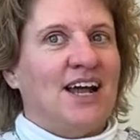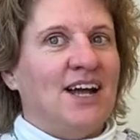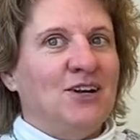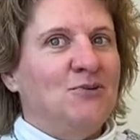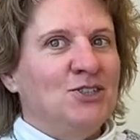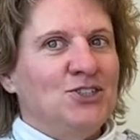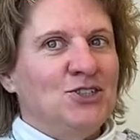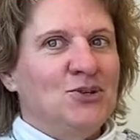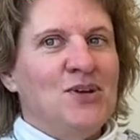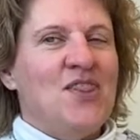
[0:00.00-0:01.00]
"I know what you're
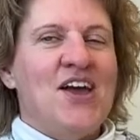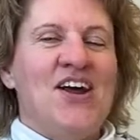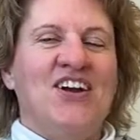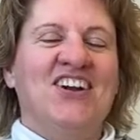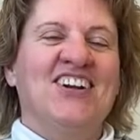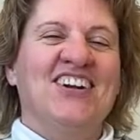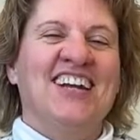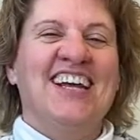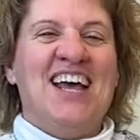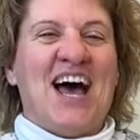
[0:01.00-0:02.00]
doing there,"
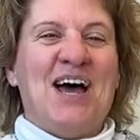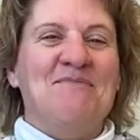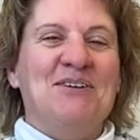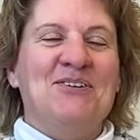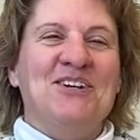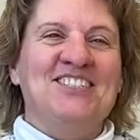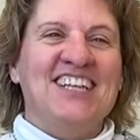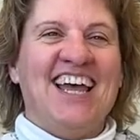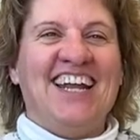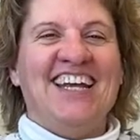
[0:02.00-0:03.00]
I'd be a rich
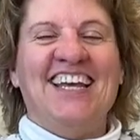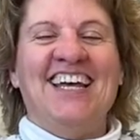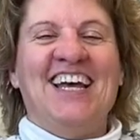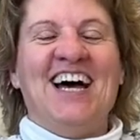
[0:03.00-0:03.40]
lady.